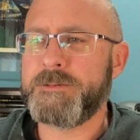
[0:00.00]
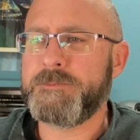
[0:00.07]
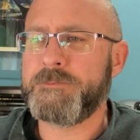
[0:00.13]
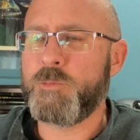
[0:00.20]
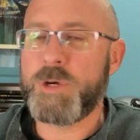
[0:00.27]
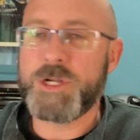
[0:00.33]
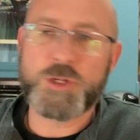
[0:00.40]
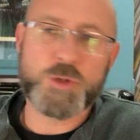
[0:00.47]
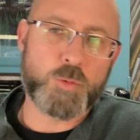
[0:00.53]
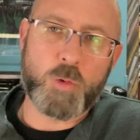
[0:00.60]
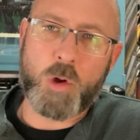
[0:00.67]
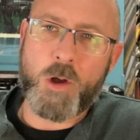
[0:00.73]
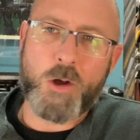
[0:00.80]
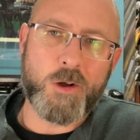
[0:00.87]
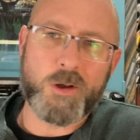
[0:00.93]
wish
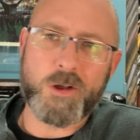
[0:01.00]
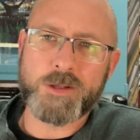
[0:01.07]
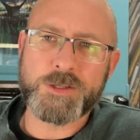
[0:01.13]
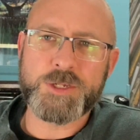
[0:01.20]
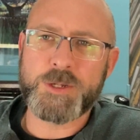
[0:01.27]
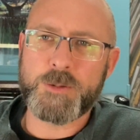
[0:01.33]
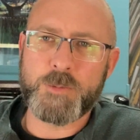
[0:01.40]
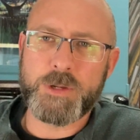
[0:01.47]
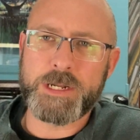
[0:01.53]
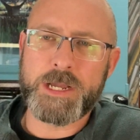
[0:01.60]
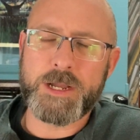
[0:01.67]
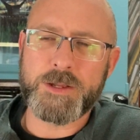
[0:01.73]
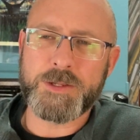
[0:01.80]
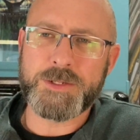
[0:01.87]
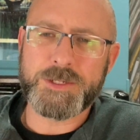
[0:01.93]
wrong on someone
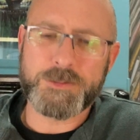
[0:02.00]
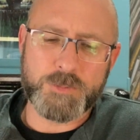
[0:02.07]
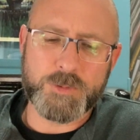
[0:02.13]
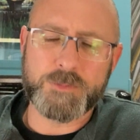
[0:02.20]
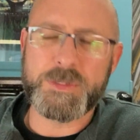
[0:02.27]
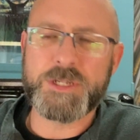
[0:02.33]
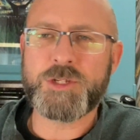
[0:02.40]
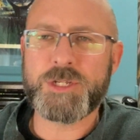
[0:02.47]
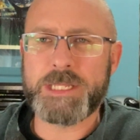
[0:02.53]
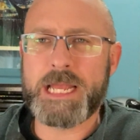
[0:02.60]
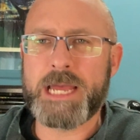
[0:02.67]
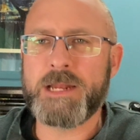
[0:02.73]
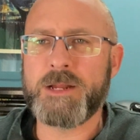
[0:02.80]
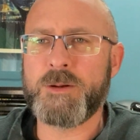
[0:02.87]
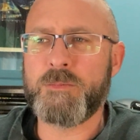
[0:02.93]
else, and we'll mention
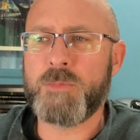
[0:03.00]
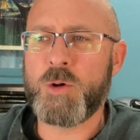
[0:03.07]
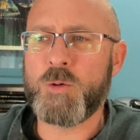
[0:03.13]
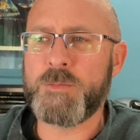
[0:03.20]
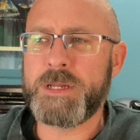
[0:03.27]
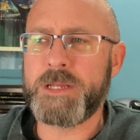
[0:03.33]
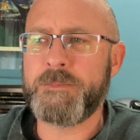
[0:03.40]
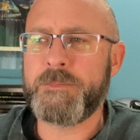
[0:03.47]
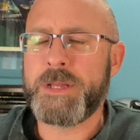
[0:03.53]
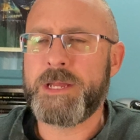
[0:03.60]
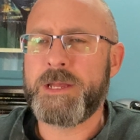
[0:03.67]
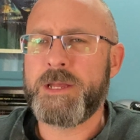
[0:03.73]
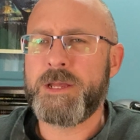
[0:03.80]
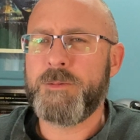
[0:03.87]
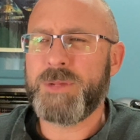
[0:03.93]
that in a moment.
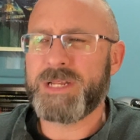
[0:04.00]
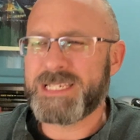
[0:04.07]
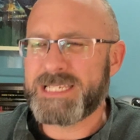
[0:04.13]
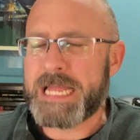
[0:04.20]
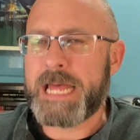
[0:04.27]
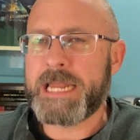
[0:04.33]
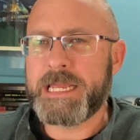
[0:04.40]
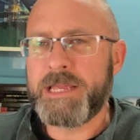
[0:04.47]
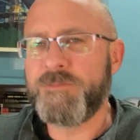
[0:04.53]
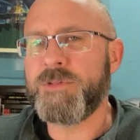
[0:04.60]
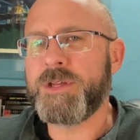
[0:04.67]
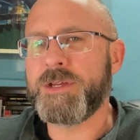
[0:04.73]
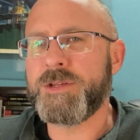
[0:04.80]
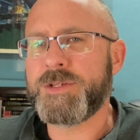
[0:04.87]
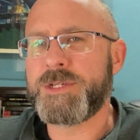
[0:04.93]
But it's not
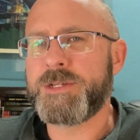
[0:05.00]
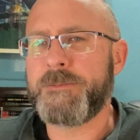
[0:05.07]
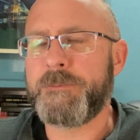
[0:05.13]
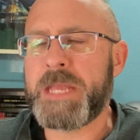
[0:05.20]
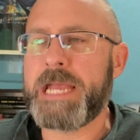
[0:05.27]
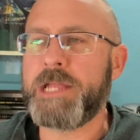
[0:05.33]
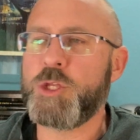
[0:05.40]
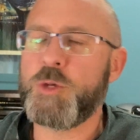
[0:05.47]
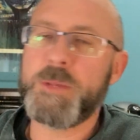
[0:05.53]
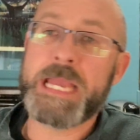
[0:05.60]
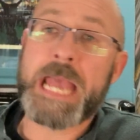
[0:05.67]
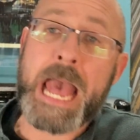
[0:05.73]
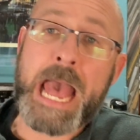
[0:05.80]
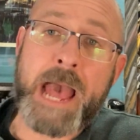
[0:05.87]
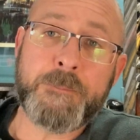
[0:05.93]
envious. Can you be
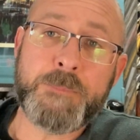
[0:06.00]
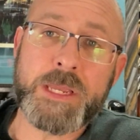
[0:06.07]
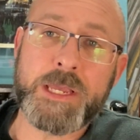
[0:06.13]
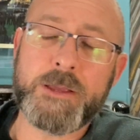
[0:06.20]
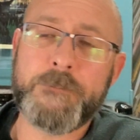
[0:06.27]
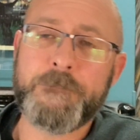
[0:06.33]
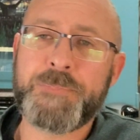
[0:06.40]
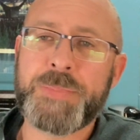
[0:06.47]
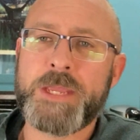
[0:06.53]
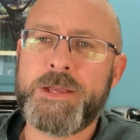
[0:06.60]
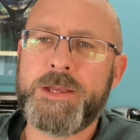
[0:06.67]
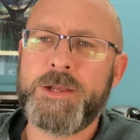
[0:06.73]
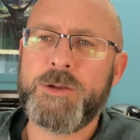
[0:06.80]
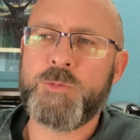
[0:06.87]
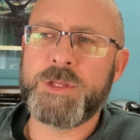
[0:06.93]
happy?
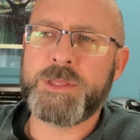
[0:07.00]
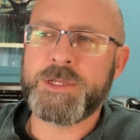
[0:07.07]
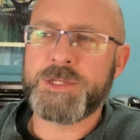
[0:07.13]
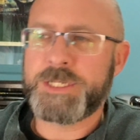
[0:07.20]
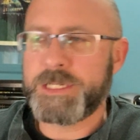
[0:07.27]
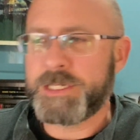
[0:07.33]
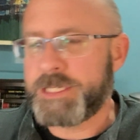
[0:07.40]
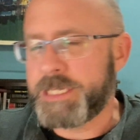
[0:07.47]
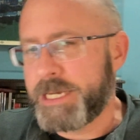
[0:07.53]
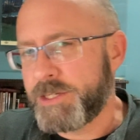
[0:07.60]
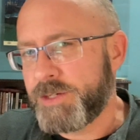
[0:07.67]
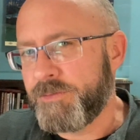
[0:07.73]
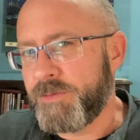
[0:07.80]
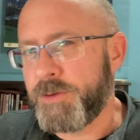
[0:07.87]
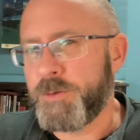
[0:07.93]
with the
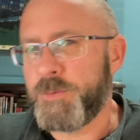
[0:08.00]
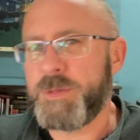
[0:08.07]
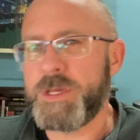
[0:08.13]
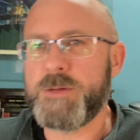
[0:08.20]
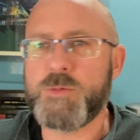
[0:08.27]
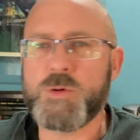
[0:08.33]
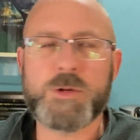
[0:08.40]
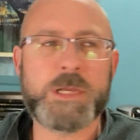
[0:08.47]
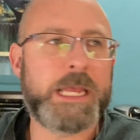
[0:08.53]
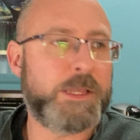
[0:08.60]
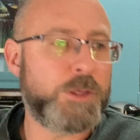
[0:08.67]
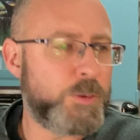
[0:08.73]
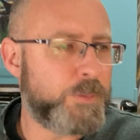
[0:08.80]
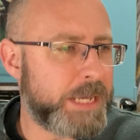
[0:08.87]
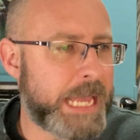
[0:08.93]
success of other people?
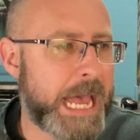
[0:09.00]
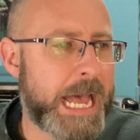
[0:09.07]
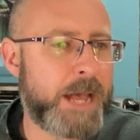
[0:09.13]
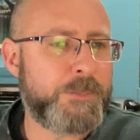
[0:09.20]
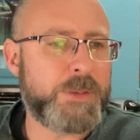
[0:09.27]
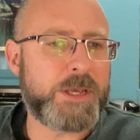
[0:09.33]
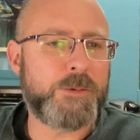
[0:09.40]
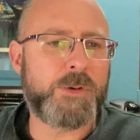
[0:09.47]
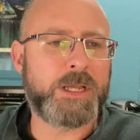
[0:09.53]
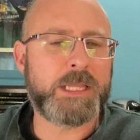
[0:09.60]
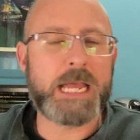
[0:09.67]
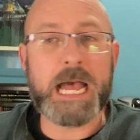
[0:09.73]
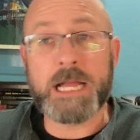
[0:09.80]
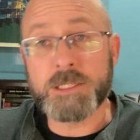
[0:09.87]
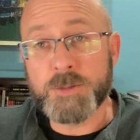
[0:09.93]
Can you be happy
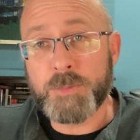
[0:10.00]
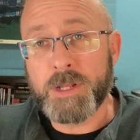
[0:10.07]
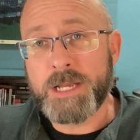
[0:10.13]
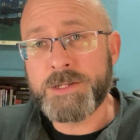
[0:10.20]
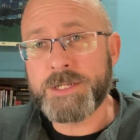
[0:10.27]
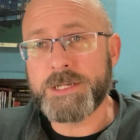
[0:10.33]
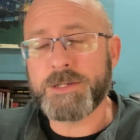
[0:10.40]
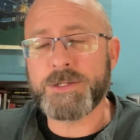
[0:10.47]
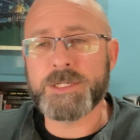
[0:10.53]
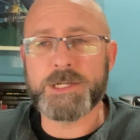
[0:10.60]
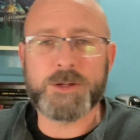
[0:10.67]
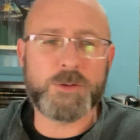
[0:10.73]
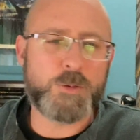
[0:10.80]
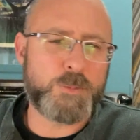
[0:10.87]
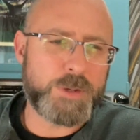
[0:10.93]
with God's blessings
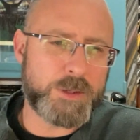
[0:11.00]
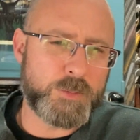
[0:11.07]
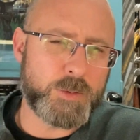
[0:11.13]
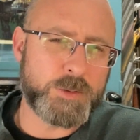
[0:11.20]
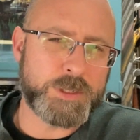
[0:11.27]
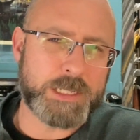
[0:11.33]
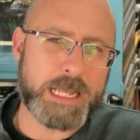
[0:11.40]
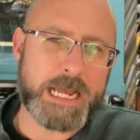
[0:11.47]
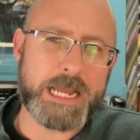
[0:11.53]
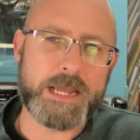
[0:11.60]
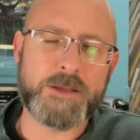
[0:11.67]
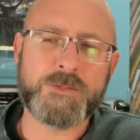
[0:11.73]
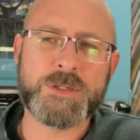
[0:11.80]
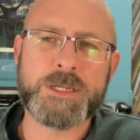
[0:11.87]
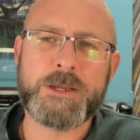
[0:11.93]
in other people's
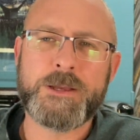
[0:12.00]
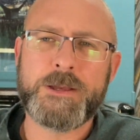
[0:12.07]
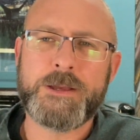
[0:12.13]
lives?